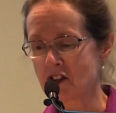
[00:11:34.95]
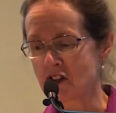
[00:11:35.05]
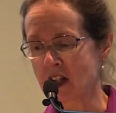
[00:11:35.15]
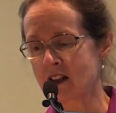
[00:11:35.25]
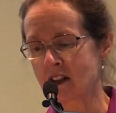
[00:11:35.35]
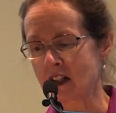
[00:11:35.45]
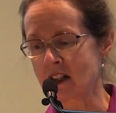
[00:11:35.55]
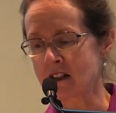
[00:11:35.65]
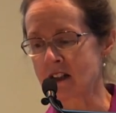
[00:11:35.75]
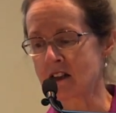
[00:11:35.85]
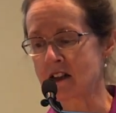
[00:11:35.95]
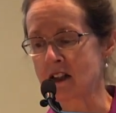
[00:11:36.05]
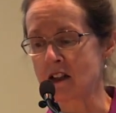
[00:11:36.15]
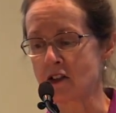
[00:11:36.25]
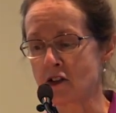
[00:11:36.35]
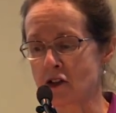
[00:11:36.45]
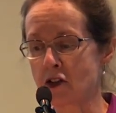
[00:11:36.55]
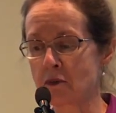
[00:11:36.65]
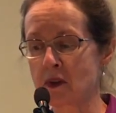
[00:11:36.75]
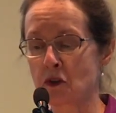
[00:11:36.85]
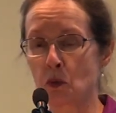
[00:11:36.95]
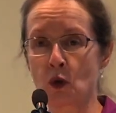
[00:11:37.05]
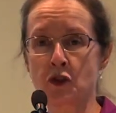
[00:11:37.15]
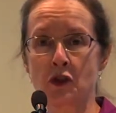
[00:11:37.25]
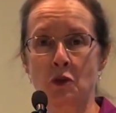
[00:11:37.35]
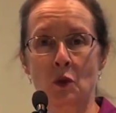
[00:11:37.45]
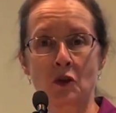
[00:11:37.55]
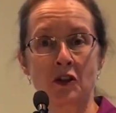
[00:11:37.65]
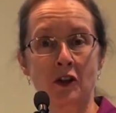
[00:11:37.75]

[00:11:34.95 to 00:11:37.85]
Gender identity determines what you want to